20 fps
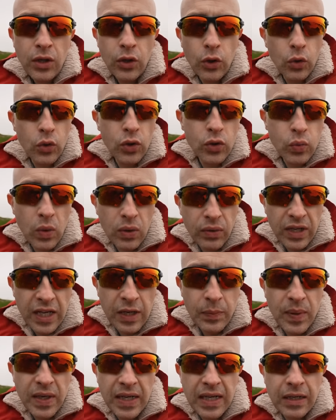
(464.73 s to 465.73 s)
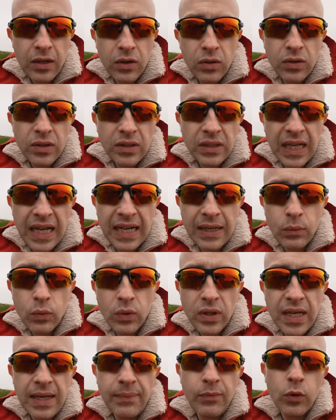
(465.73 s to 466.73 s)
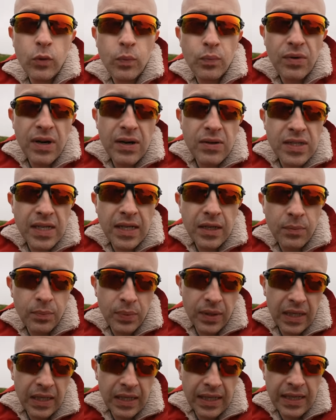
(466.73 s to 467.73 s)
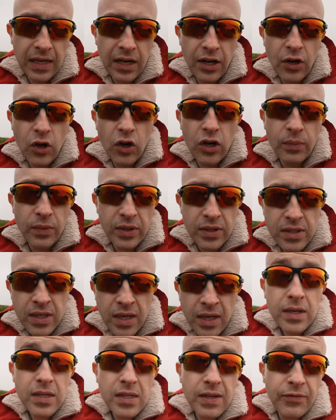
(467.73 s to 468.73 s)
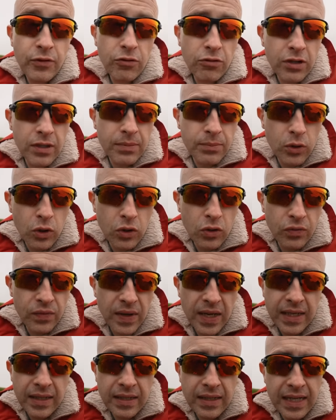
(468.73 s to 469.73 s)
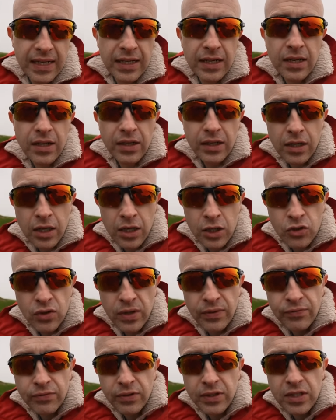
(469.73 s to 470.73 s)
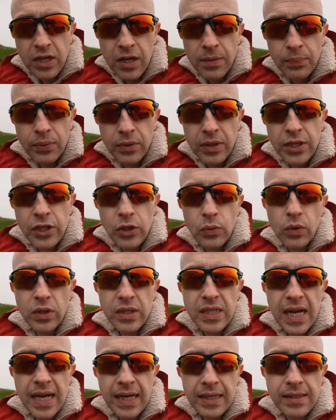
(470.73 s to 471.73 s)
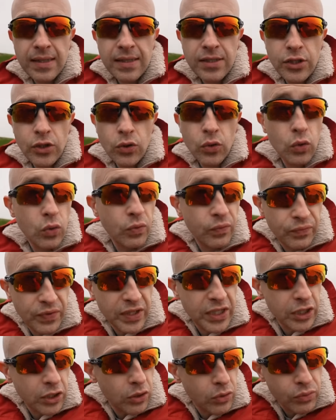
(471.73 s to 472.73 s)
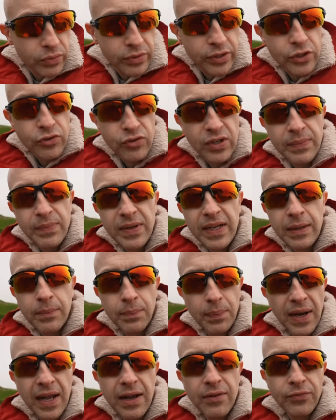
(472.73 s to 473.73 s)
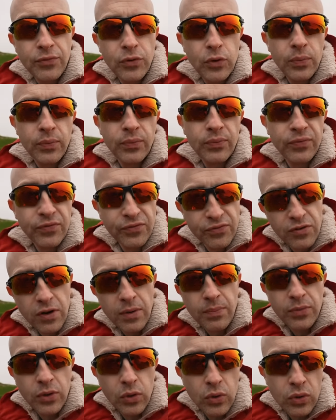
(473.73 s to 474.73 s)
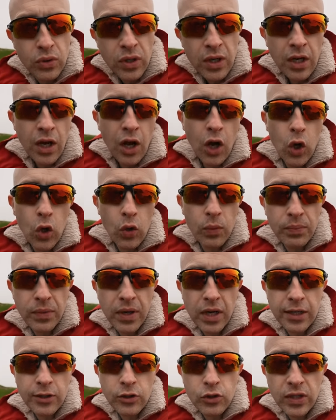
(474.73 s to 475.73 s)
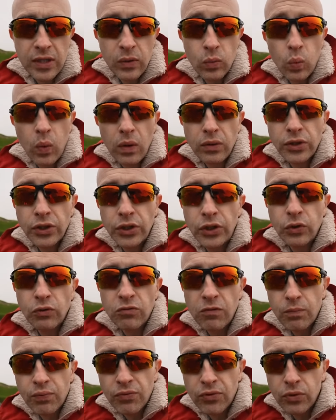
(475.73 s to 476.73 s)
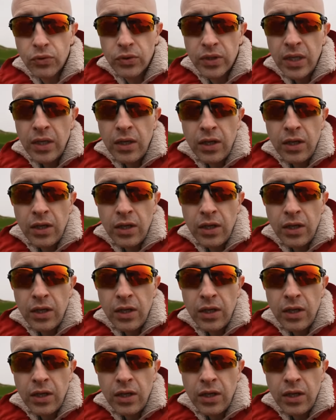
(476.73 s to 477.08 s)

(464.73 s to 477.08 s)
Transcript: Nord won't keep any logs, and it will keep your browsing completely anonymous. Plus, if you're on the move and in another country, for example, and you want to access your video streaming platform from your home country whilst you're abroad,